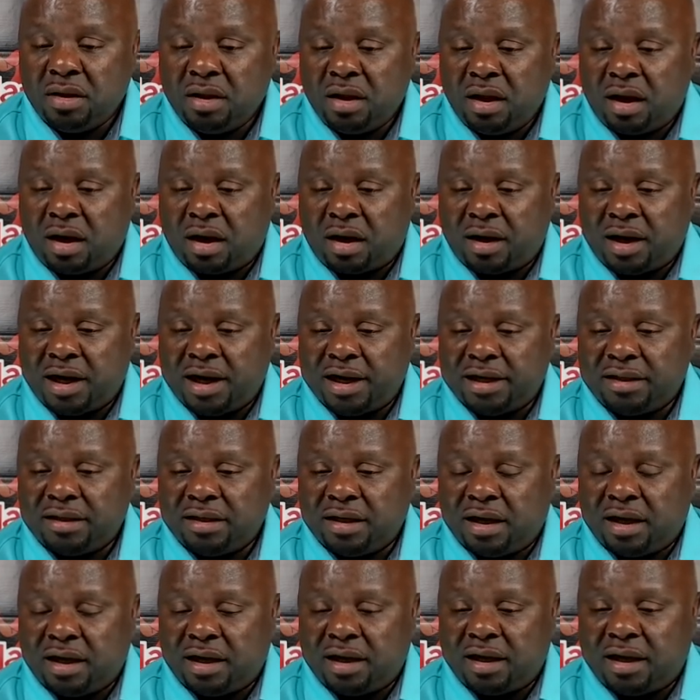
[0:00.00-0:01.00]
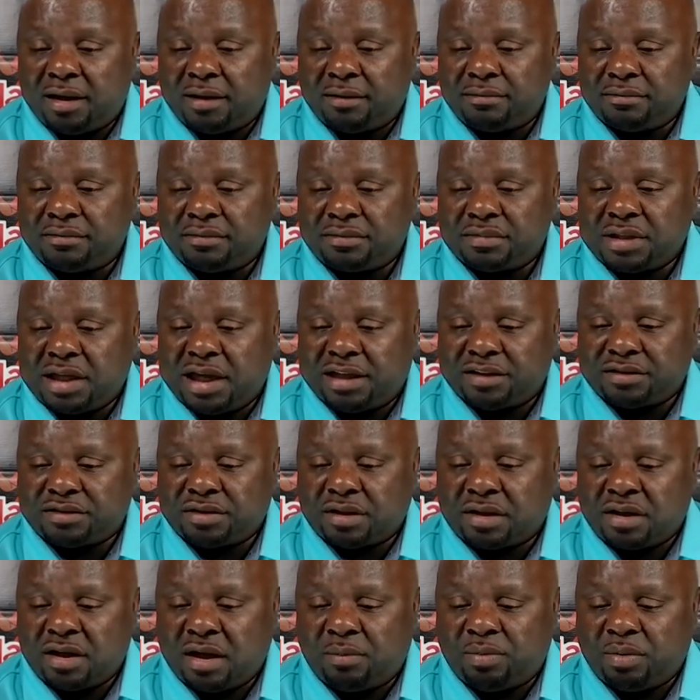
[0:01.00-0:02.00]
all right, um,
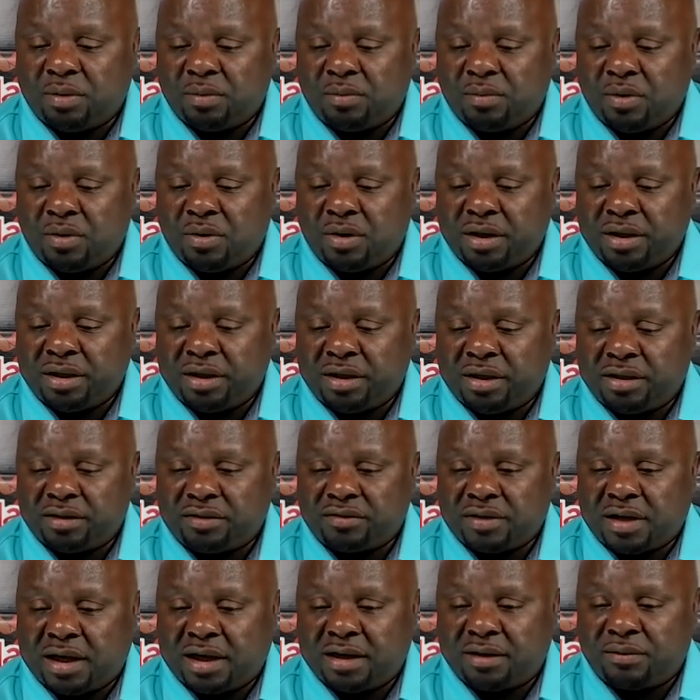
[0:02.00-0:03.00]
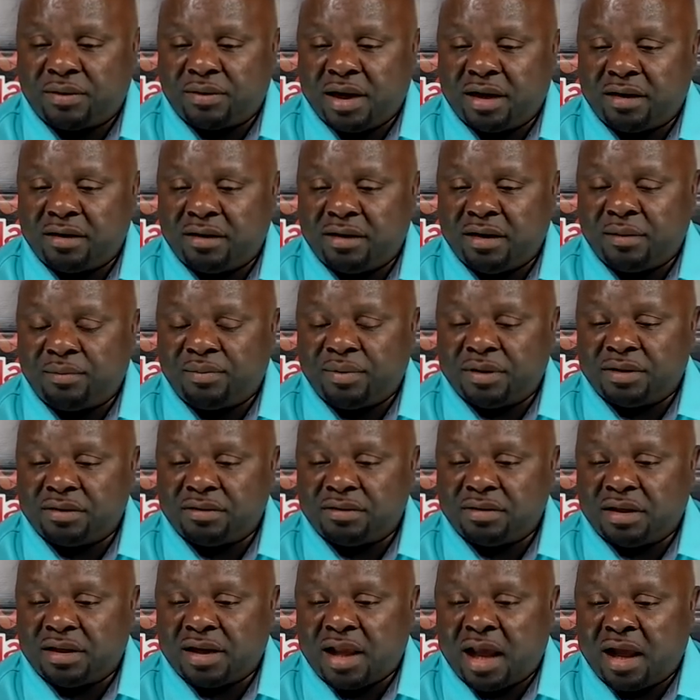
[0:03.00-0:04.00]
answer a couple of more here. Try to round it up
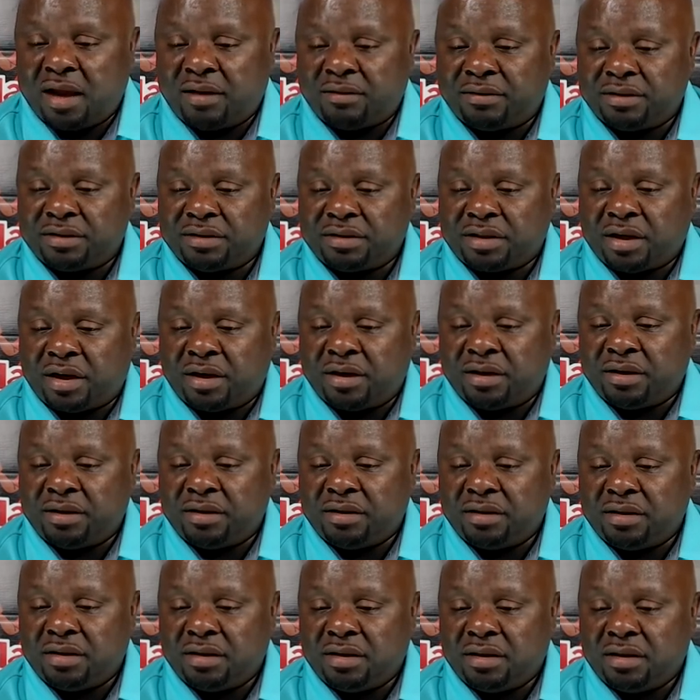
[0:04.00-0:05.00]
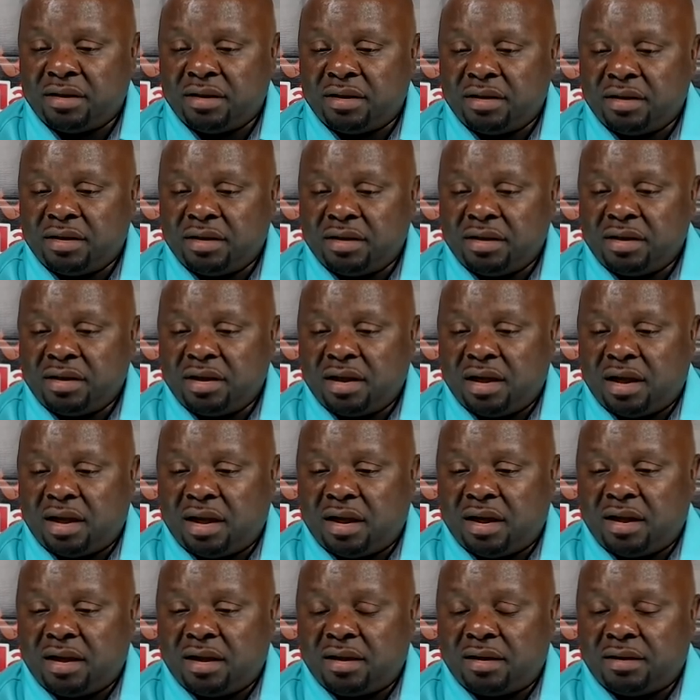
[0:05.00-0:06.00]
in an hour and thirty.
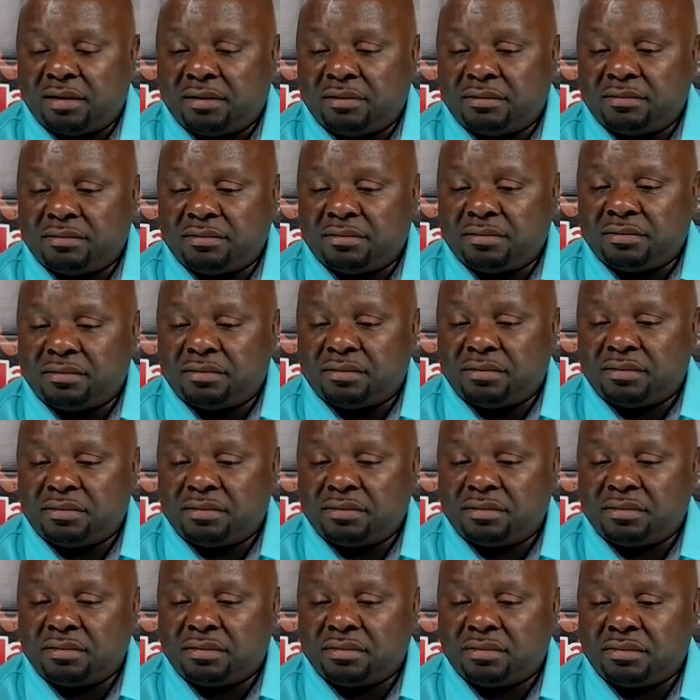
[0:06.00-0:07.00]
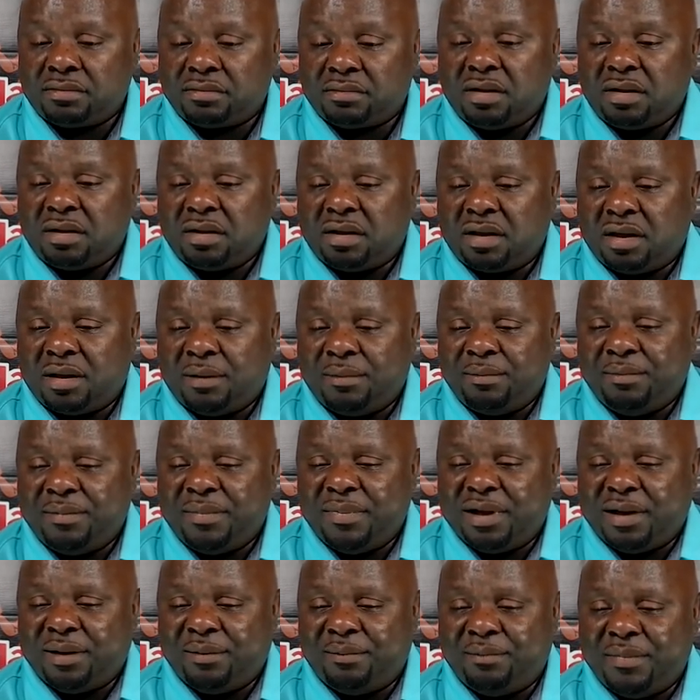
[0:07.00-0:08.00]
Um,
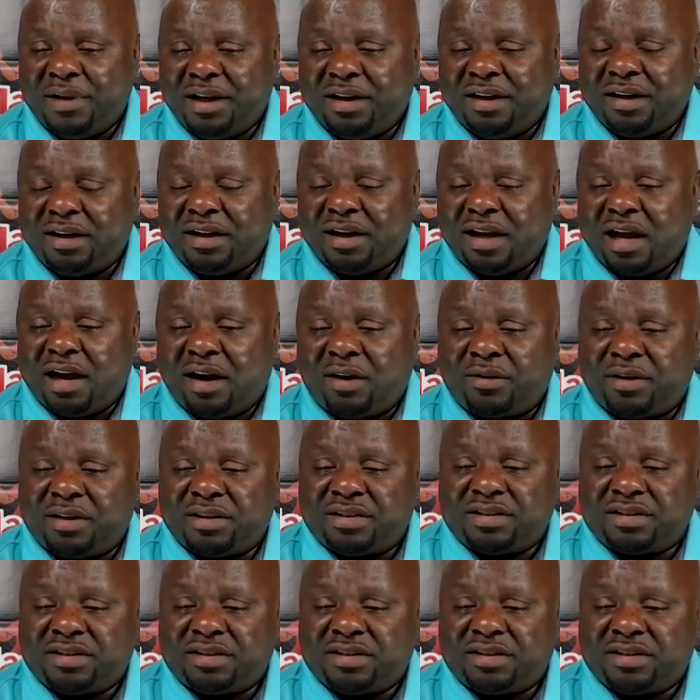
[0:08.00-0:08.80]
Amina Lowry